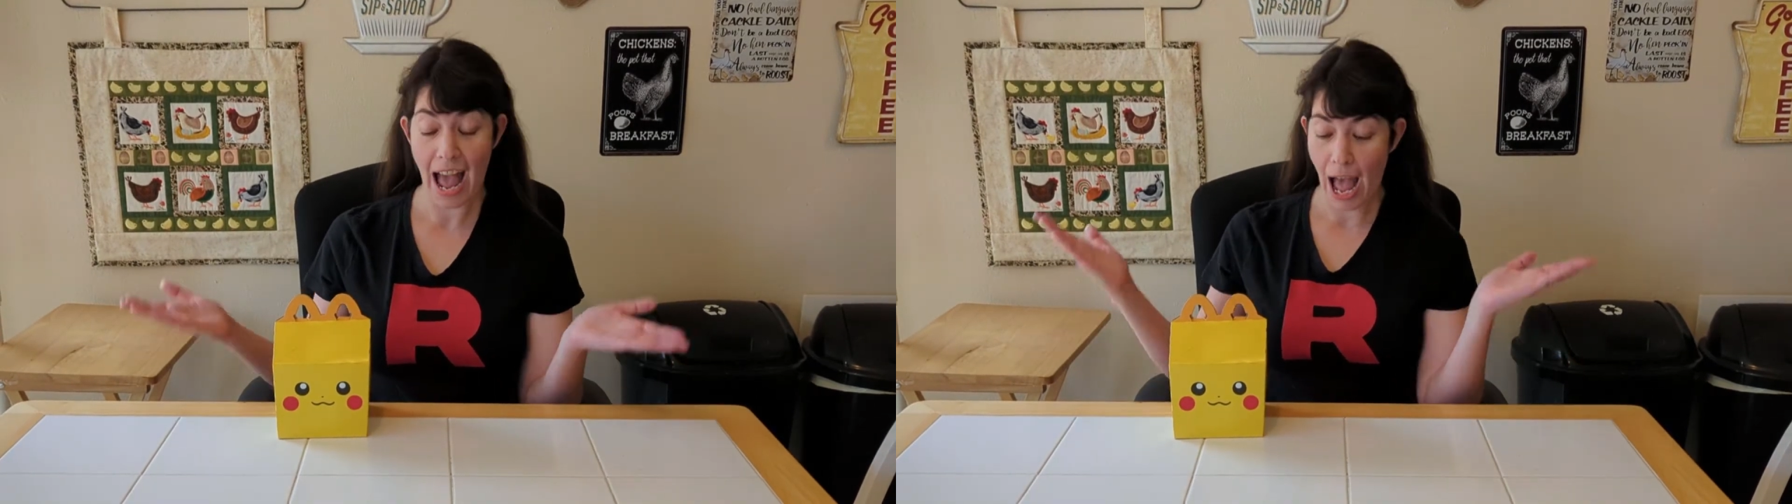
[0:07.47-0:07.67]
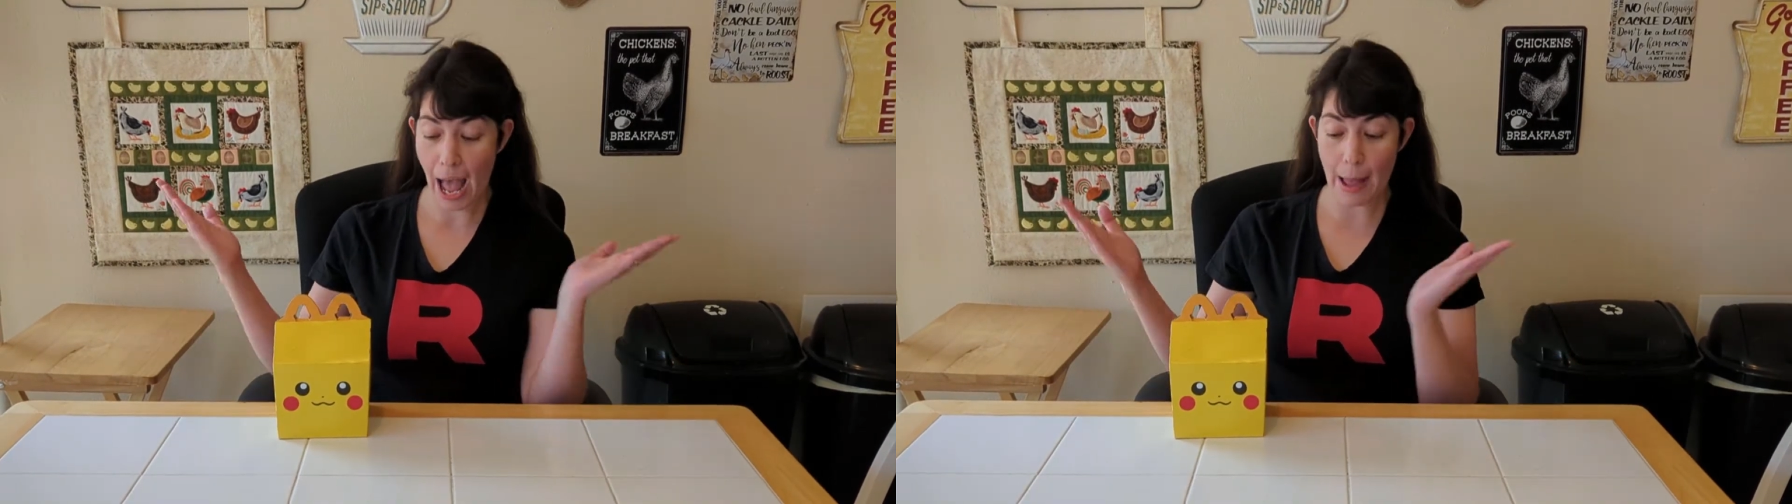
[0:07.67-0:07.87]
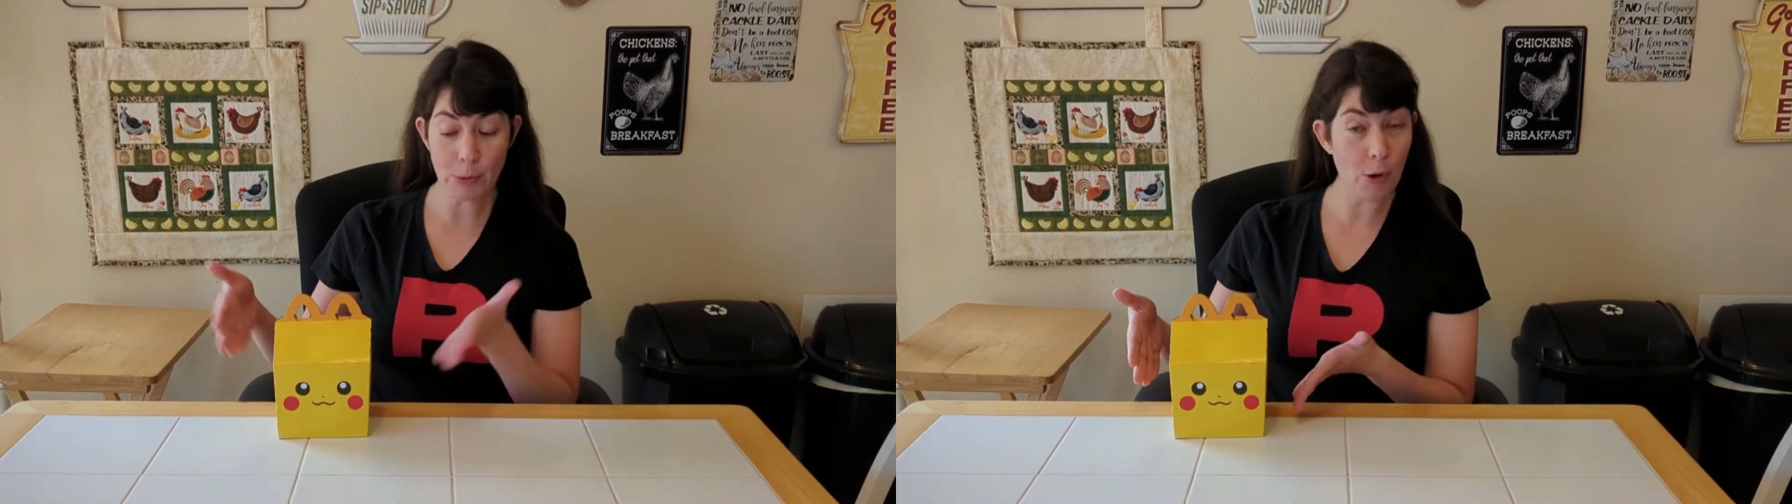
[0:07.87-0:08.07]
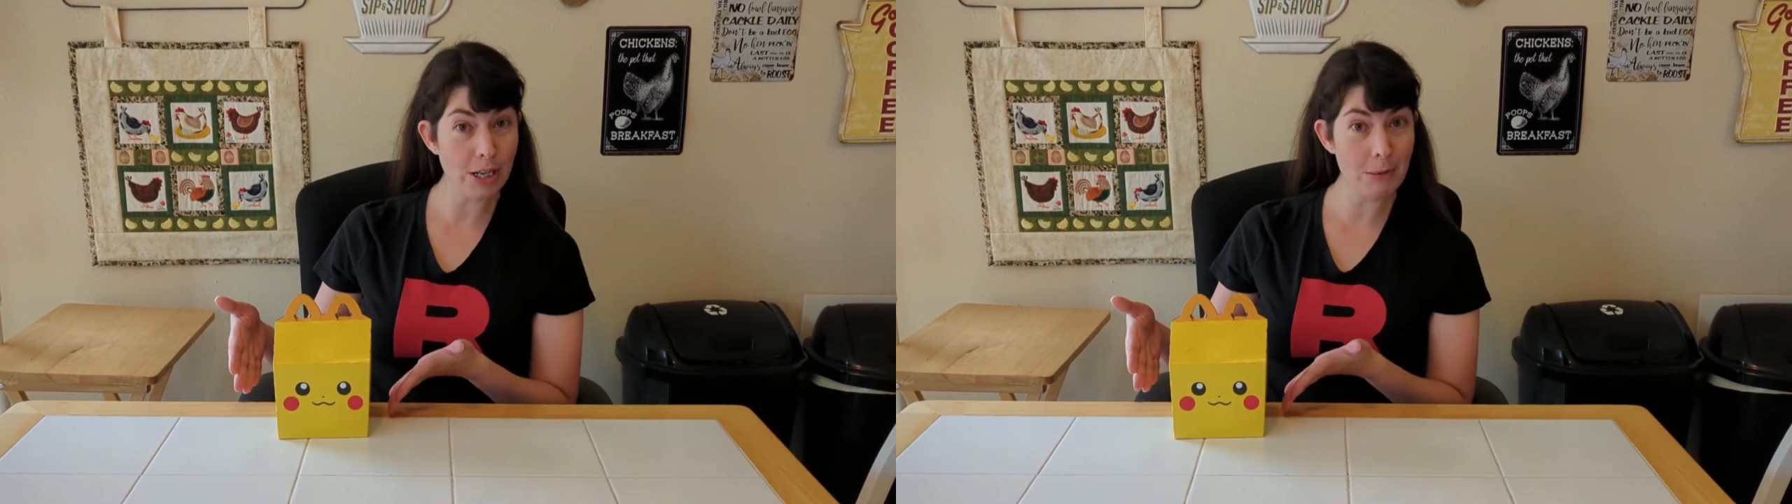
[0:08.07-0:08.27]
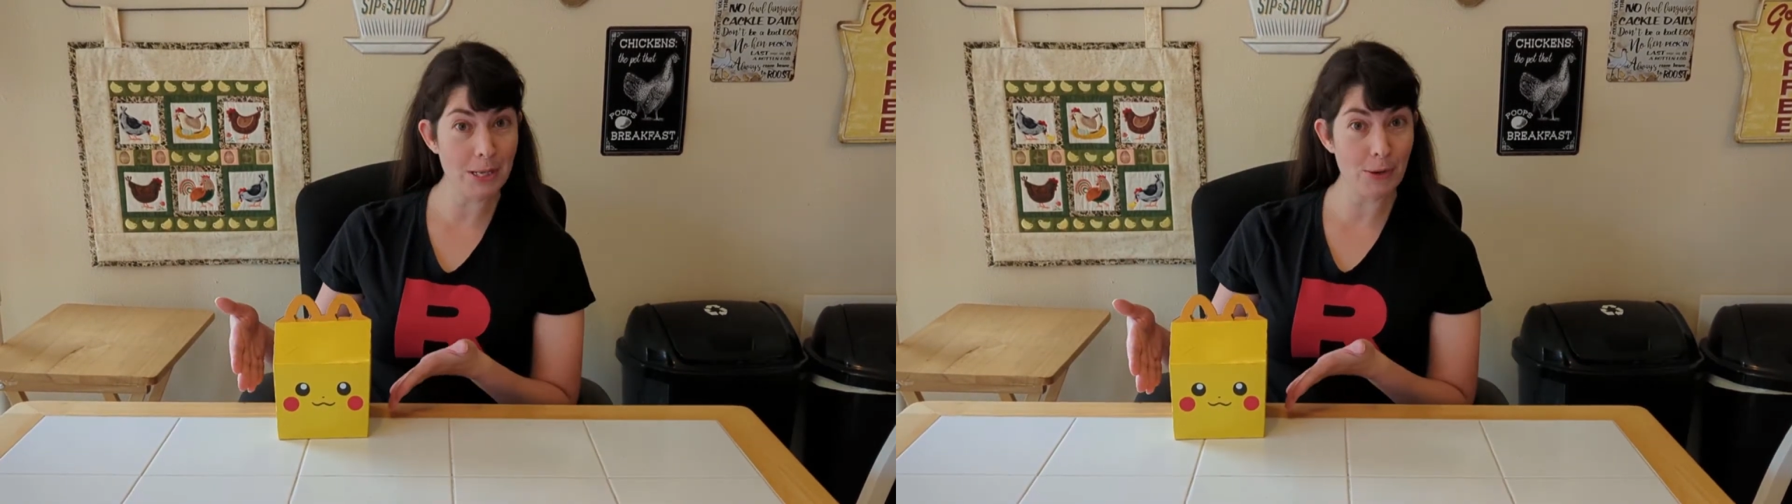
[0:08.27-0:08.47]
I'm going to
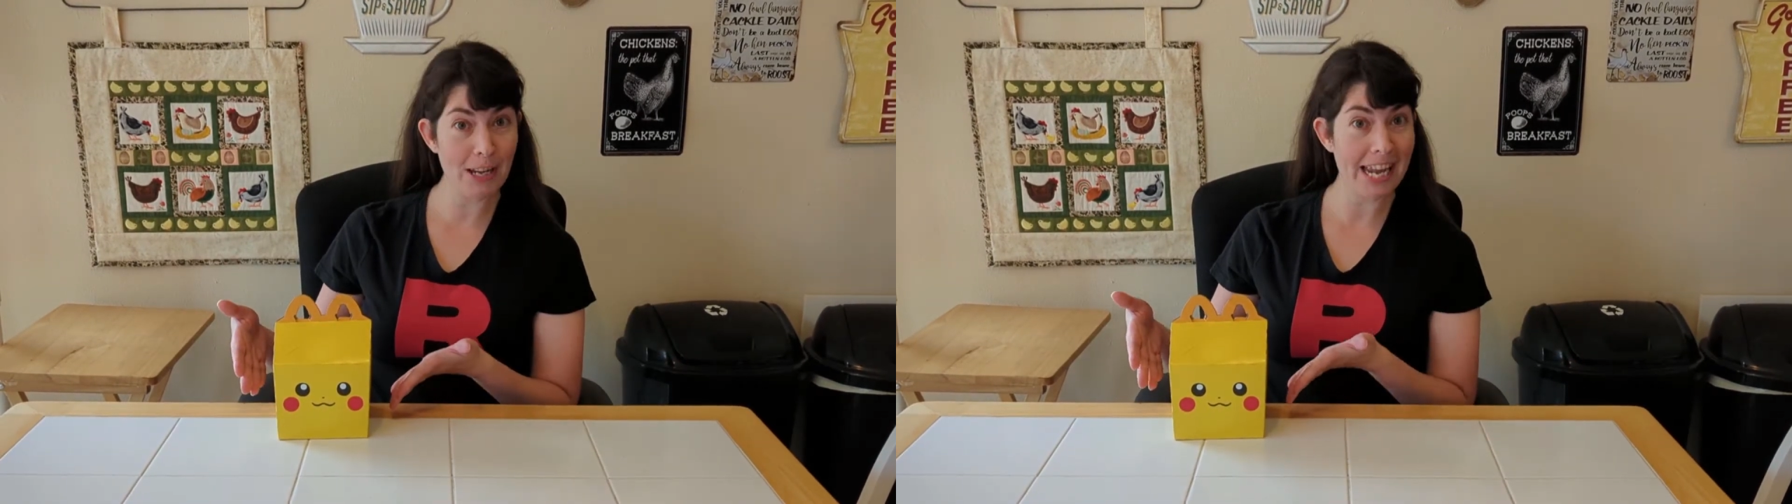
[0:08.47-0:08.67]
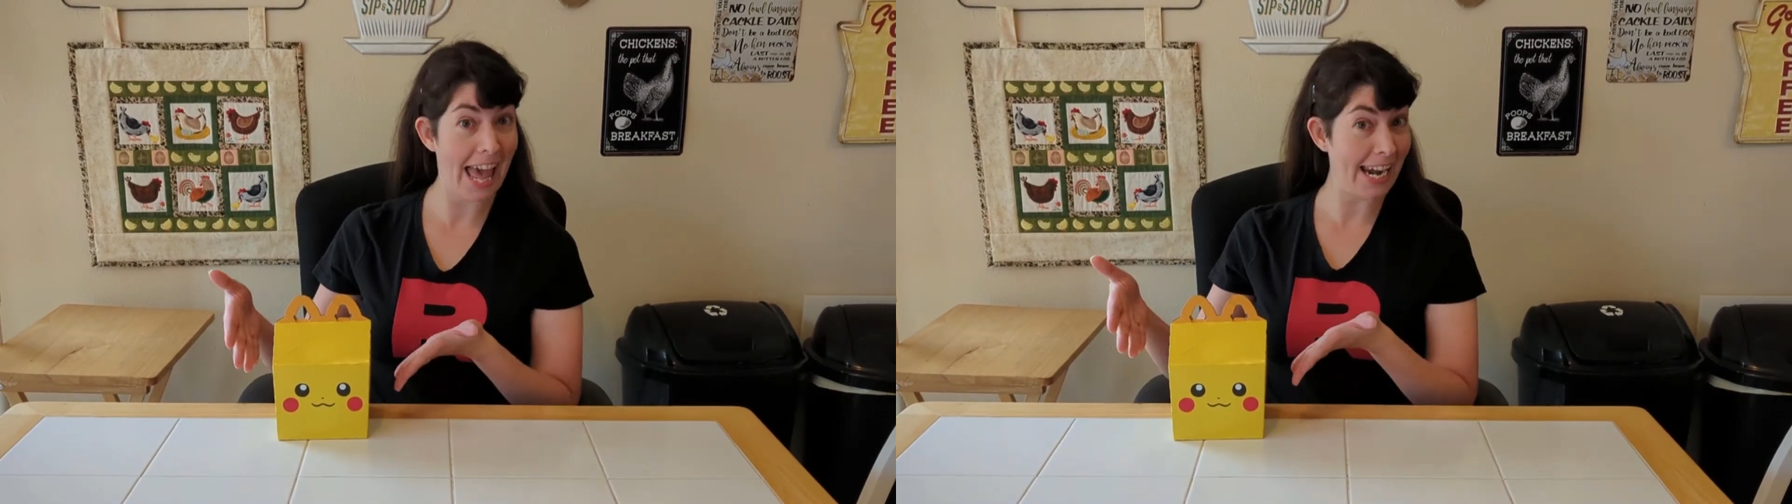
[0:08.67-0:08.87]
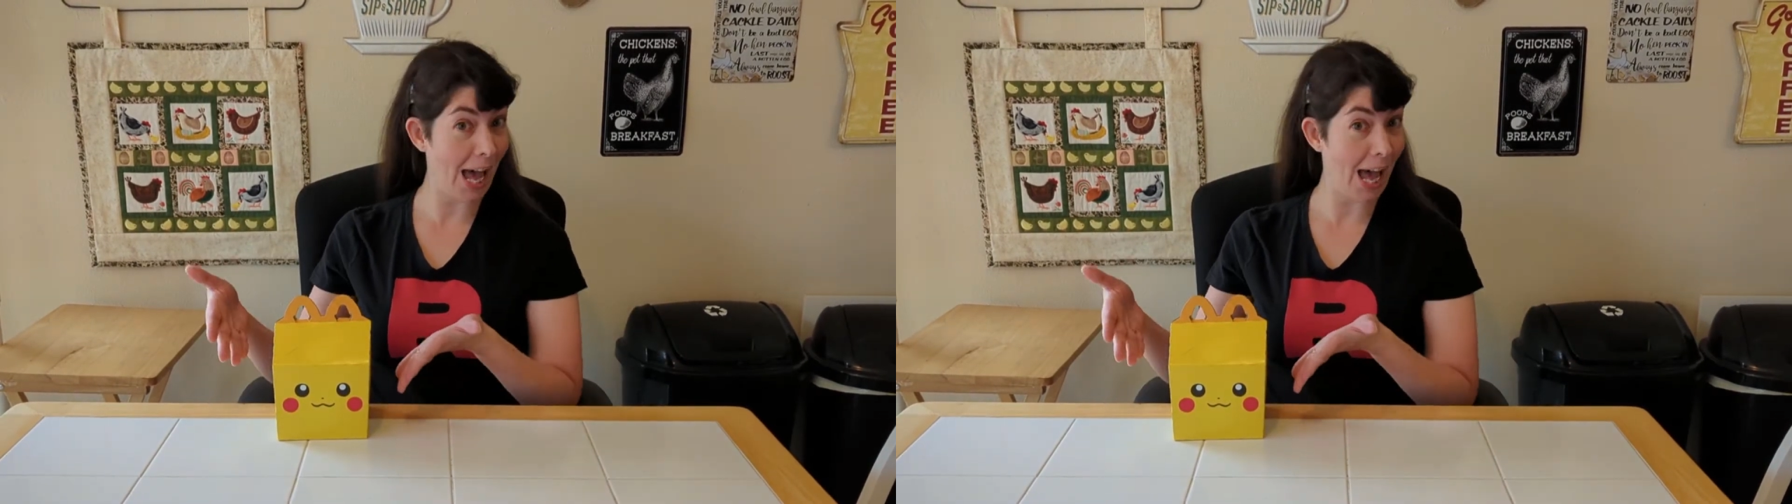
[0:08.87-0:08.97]
be doing an